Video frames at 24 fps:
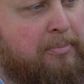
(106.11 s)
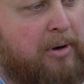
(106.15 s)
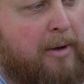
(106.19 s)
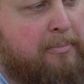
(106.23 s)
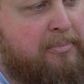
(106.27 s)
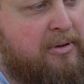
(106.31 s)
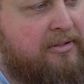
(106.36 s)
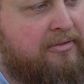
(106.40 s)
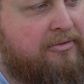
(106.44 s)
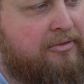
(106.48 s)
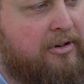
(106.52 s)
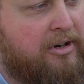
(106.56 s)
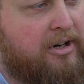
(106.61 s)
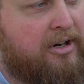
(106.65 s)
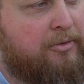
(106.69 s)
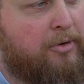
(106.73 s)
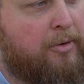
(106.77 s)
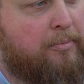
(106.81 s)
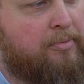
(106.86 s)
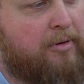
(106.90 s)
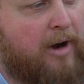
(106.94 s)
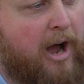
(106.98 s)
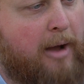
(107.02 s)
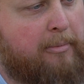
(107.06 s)
puppy fur
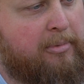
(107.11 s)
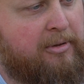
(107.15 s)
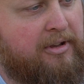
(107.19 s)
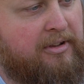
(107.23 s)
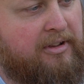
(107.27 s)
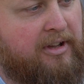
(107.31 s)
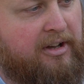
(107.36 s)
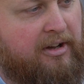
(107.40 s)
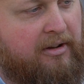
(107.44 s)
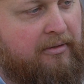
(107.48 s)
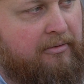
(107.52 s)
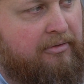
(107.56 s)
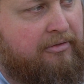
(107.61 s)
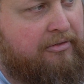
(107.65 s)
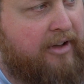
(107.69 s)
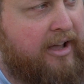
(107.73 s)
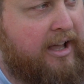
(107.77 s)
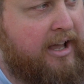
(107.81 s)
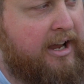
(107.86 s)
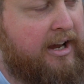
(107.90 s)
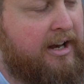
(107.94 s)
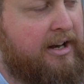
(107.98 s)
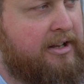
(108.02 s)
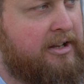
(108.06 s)
will probably
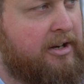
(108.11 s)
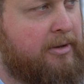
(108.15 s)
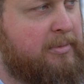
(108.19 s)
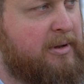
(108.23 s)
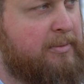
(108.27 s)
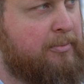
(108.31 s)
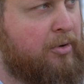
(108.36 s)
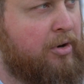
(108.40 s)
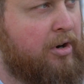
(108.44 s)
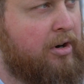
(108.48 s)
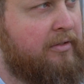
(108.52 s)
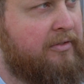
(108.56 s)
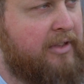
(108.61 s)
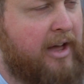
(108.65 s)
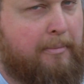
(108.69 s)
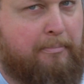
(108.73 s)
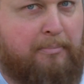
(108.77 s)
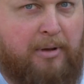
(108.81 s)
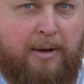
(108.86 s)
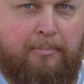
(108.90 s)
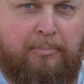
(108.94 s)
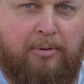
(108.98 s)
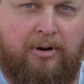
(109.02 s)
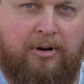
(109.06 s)
fade. It'll be more of that
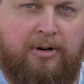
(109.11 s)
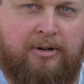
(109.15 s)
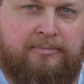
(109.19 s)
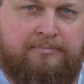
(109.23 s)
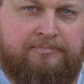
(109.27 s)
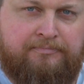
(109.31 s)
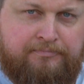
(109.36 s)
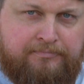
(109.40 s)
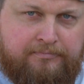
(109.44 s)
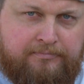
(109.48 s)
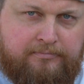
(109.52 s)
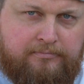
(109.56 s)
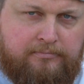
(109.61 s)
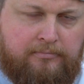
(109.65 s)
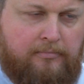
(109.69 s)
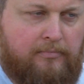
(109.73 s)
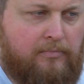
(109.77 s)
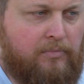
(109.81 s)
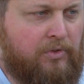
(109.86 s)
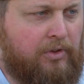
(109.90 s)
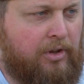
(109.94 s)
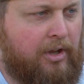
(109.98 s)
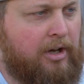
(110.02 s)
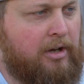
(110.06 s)
pepper,
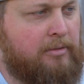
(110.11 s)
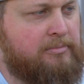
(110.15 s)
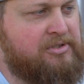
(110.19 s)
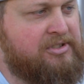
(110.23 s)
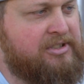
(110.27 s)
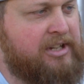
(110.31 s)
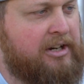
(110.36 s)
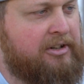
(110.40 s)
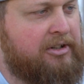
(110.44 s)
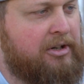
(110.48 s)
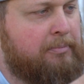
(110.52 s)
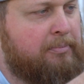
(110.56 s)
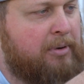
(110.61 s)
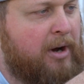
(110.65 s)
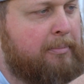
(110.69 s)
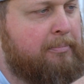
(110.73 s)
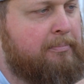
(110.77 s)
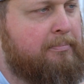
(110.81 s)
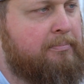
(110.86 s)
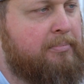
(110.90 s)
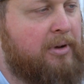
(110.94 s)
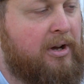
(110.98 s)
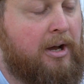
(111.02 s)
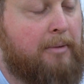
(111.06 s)
standard
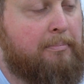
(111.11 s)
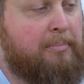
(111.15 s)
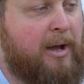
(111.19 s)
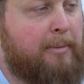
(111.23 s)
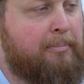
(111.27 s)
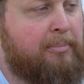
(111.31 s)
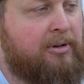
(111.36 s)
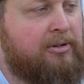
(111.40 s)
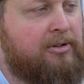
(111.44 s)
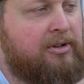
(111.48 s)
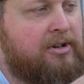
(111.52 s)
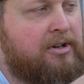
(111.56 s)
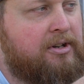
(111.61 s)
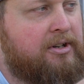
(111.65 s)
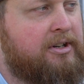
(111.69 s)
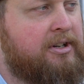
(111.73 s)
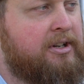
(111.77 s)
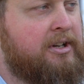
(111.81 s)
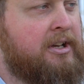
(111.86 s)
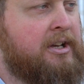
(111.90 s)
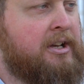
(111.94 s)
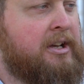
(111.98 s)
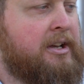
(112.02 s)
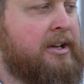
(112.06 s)
pepper look.
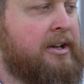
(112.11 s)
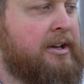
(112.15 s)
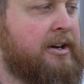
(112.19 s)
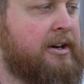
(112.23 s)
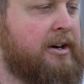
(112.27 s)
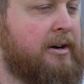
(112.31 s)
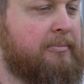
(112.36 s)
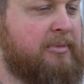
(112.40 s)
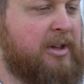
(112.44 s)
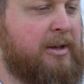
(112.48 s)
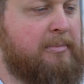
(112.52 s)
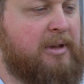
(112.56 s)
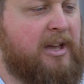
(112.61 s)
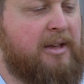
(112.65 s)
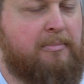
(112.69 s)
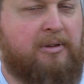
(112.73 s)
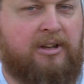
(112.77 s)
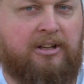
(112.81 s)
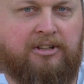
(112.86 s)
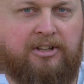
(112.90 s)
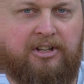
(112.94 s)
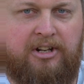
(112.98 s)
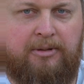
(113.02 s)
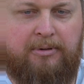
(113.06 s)
They may
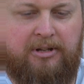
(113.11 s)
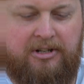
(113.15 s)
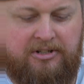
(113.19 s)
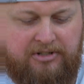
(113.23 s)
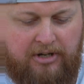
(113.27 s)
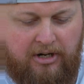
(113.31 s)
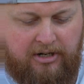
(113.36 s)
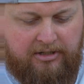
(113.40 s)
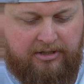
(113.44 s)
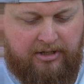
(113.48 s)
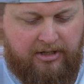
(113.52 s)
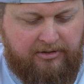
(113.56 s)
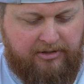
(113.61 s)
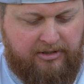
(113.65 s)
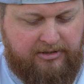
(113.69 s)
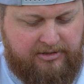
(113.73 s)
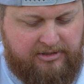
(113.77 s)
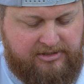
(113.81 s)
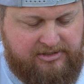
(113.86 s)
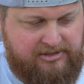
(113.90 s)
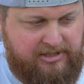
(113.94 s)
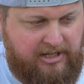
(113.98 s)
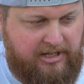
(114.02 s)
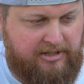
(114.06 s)
be a little bit darker than
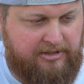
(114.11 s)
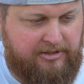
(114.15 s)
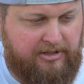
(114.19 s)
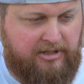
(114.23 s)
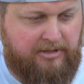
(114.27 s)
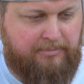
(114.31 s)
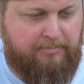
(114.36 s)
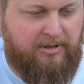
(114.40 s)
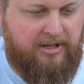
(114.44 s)
the standard,